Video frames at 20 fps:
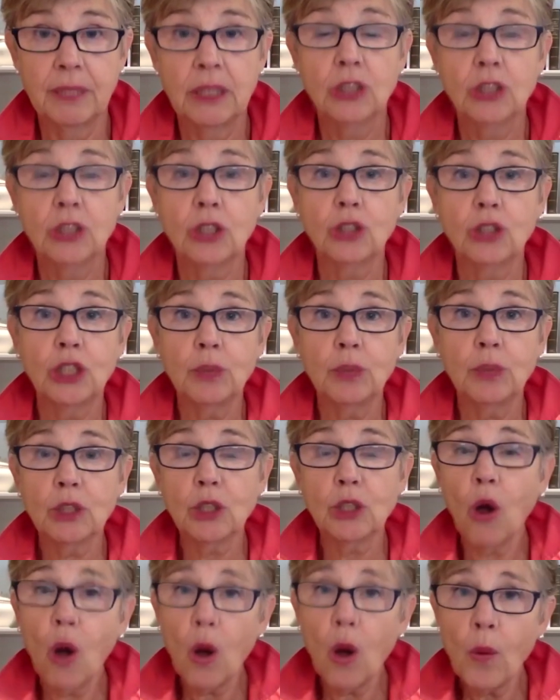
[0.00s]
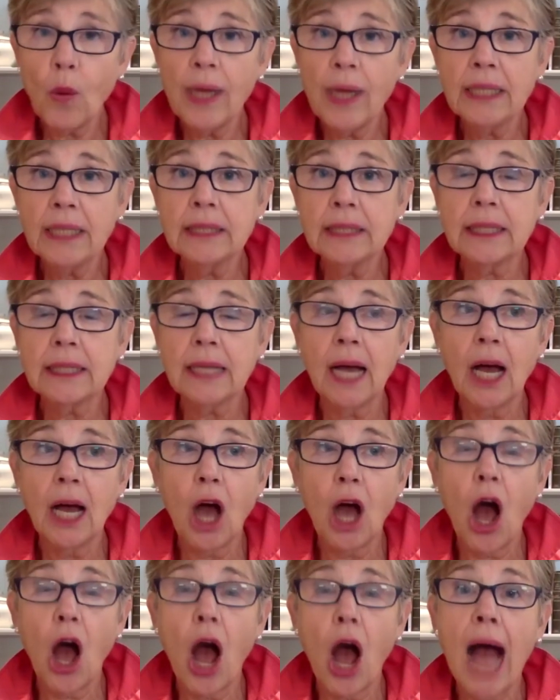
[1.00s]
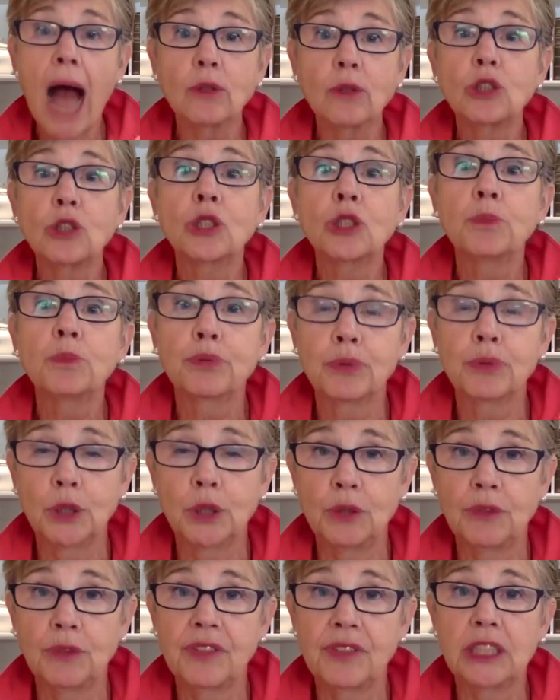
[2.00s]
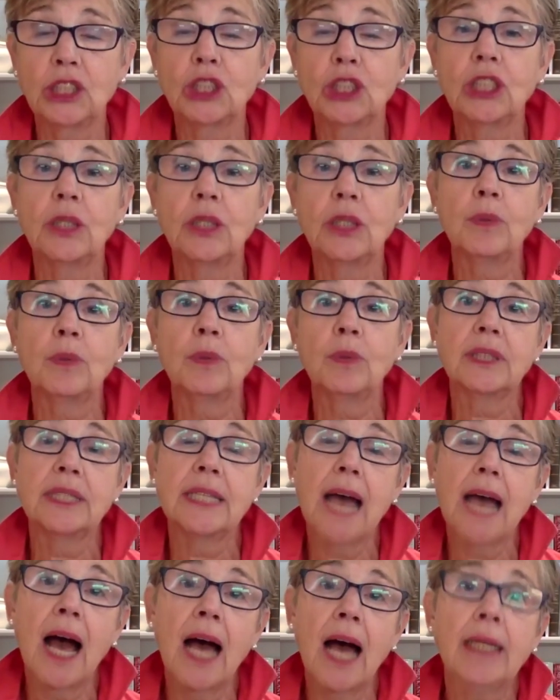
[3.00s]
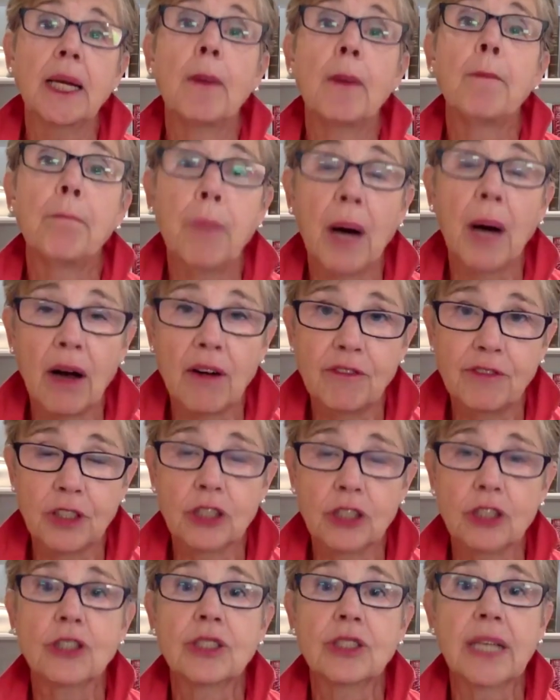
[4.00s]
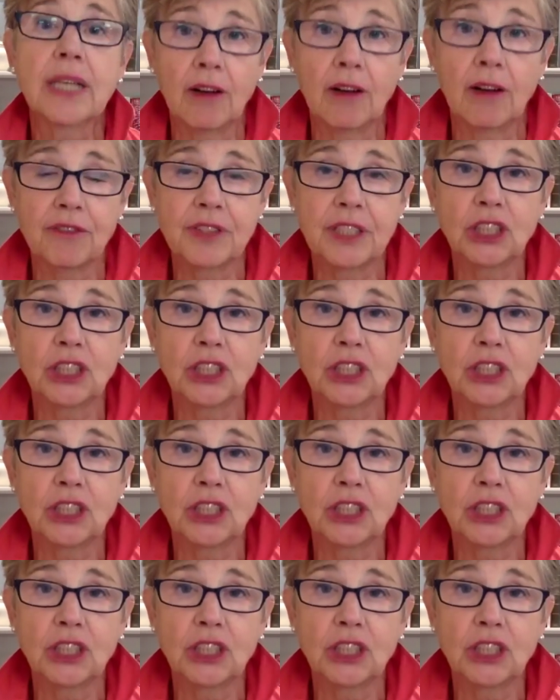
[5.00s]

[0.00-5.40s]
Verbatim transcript: So she was always out to prove that she was not above herself,